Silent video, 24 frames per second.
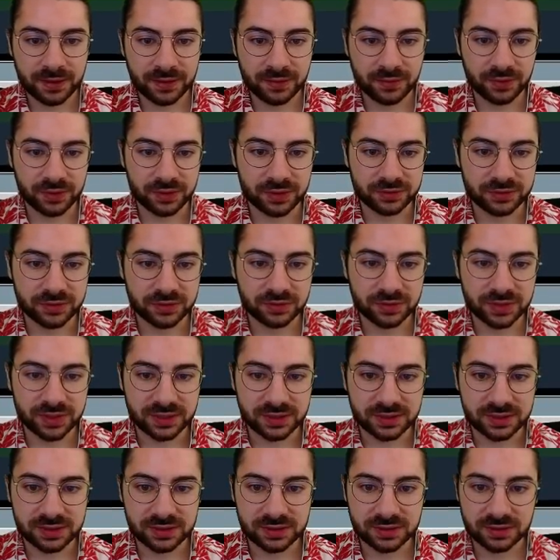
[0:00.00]
What I'll do
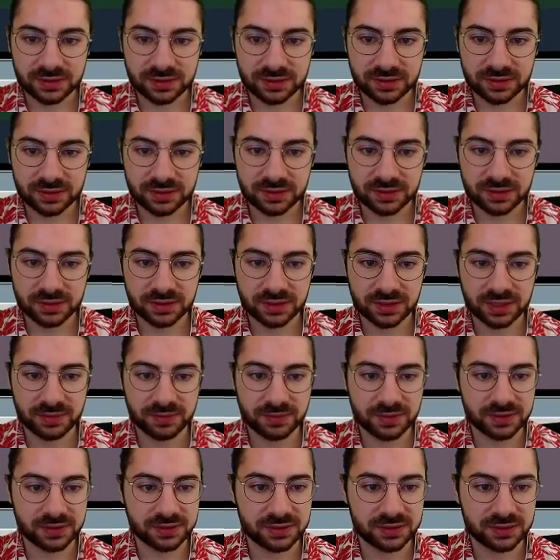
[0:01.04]
is keep
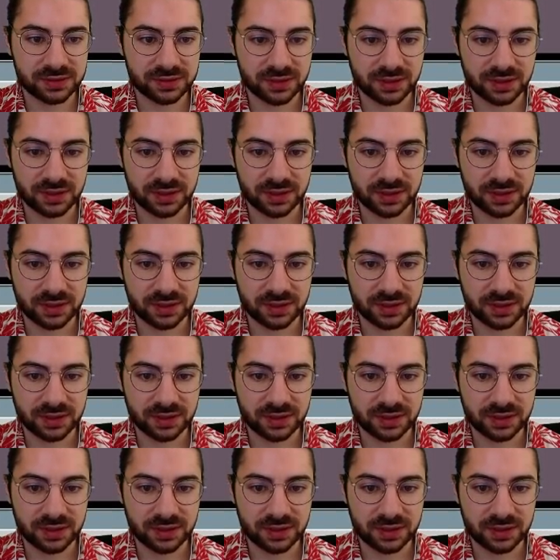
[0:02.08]
this,